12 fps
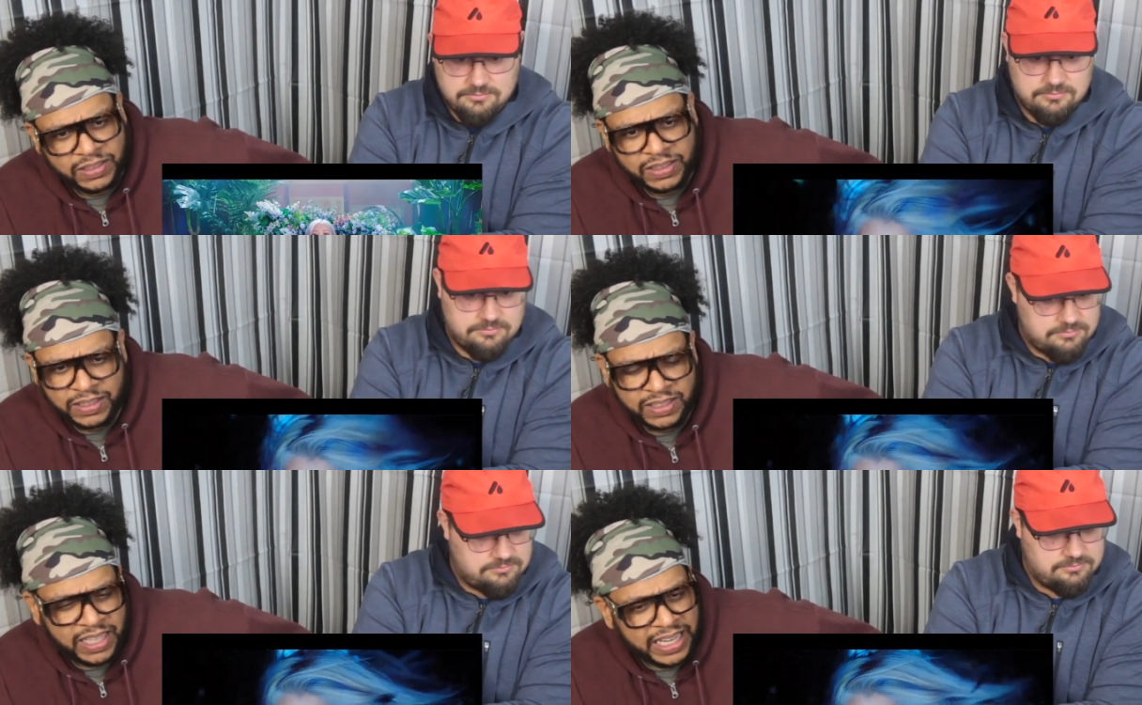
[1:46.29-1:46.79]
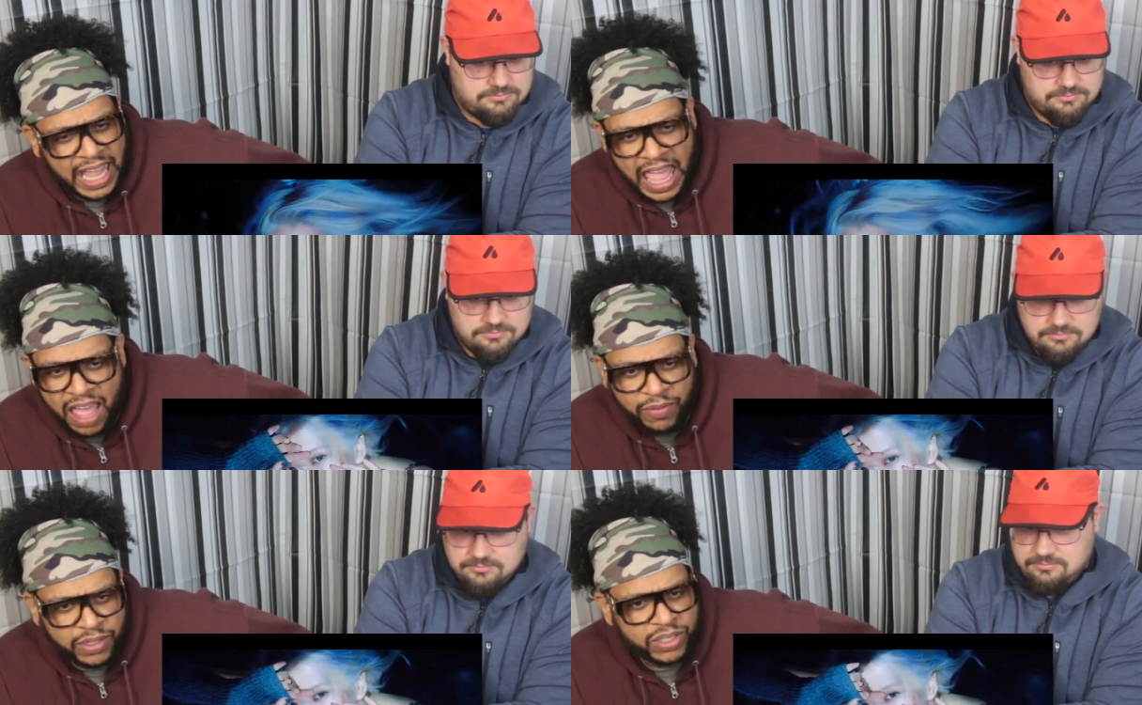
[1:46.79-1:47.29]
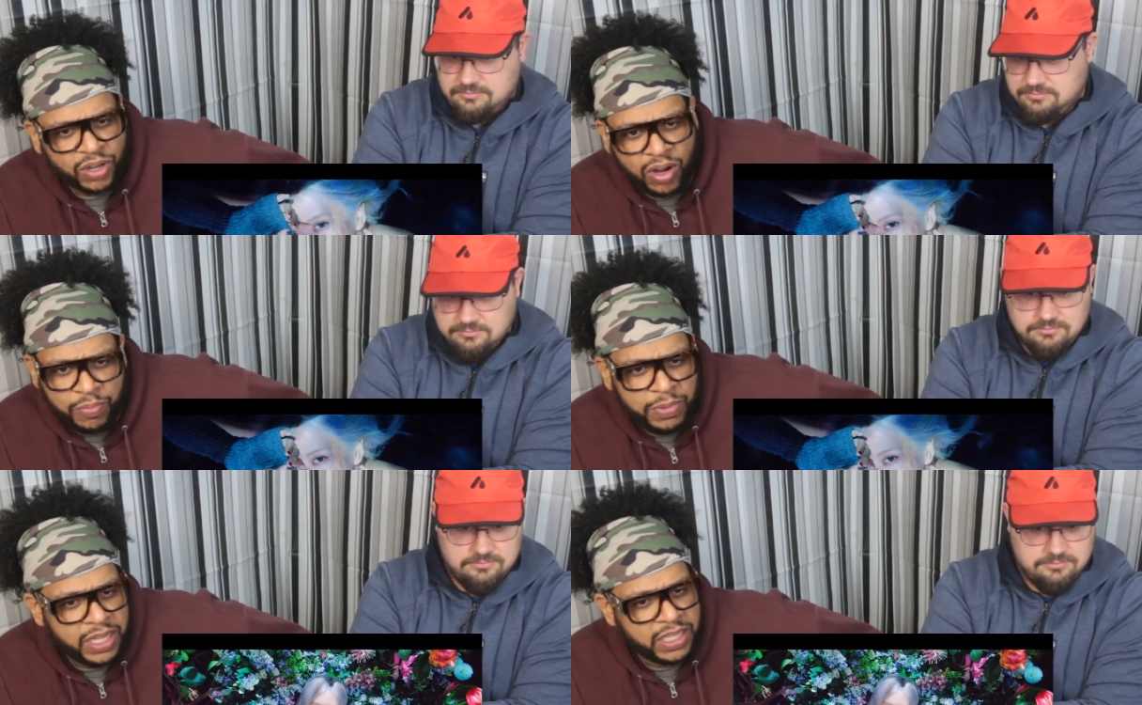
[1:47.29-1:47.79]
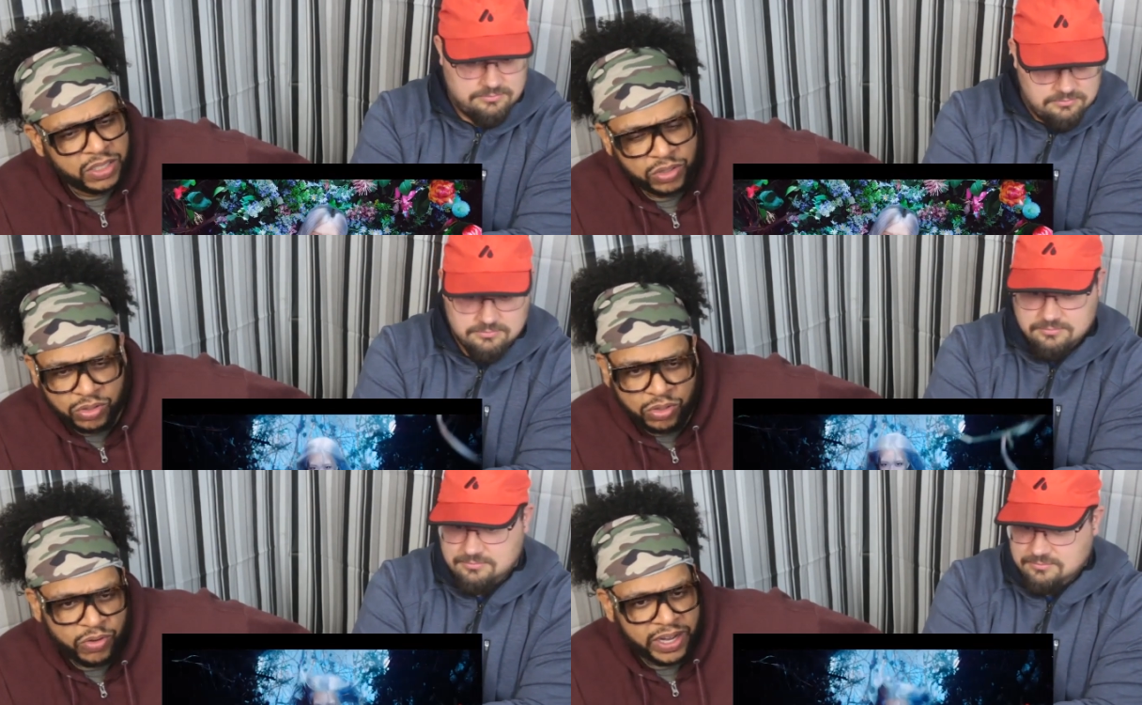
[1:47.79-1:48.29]
Speaker 1: It's like Avatar meets
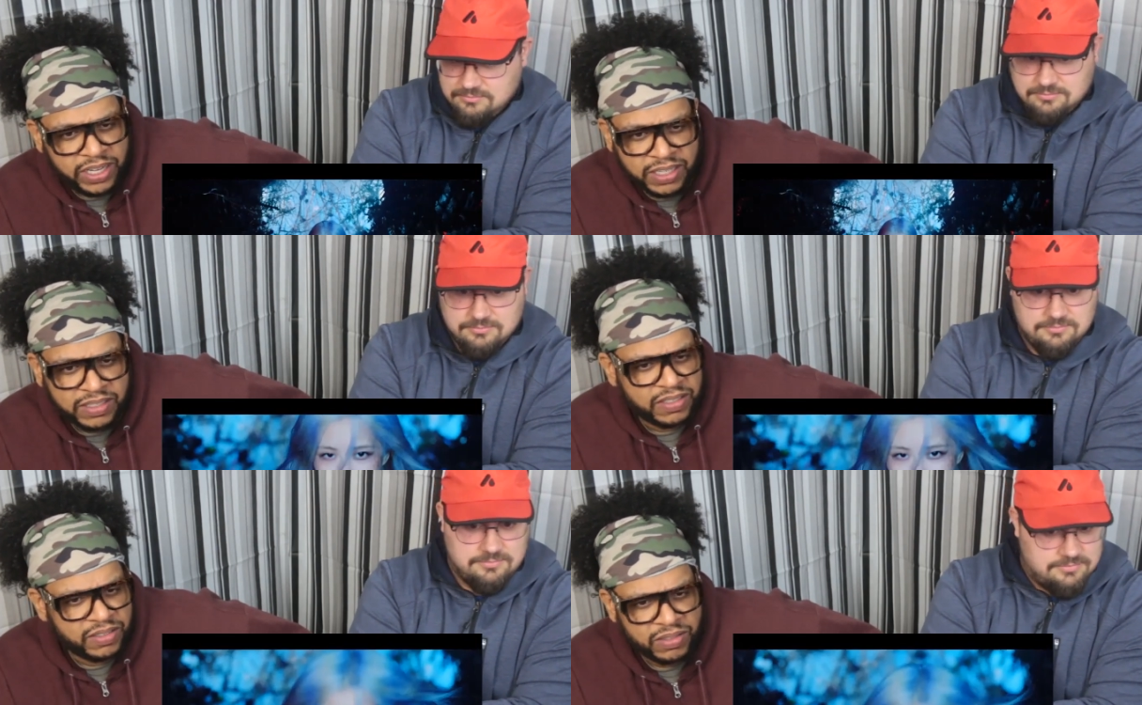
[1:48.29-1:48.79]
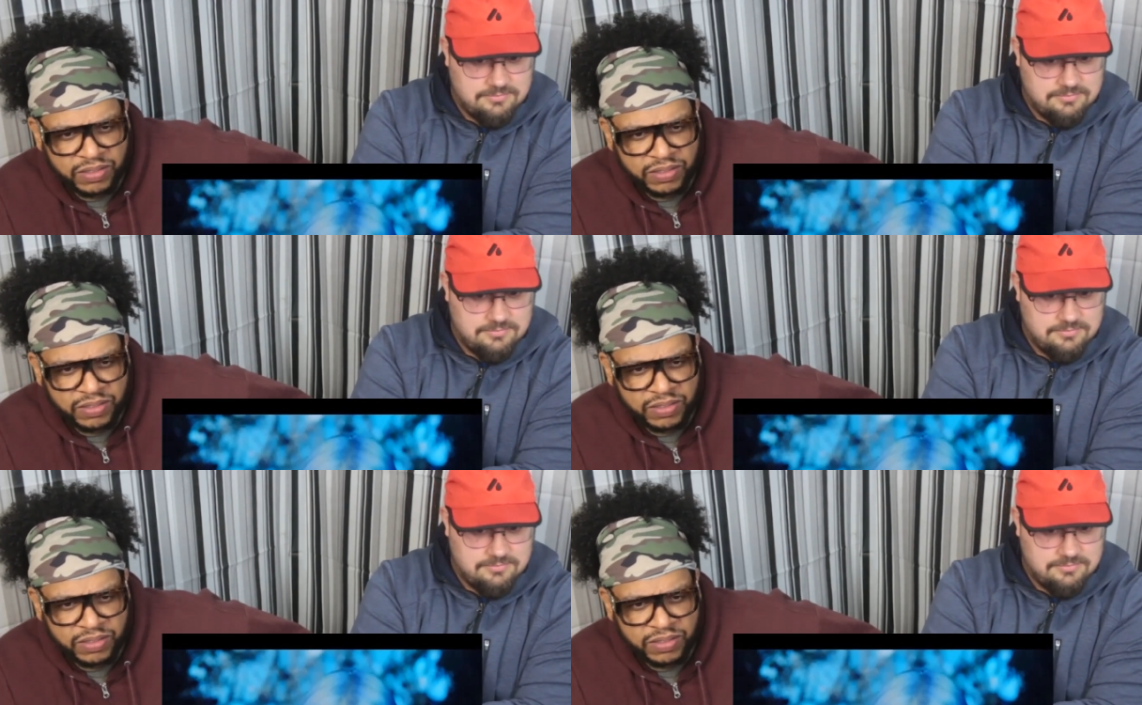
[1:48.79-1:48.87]
greatness,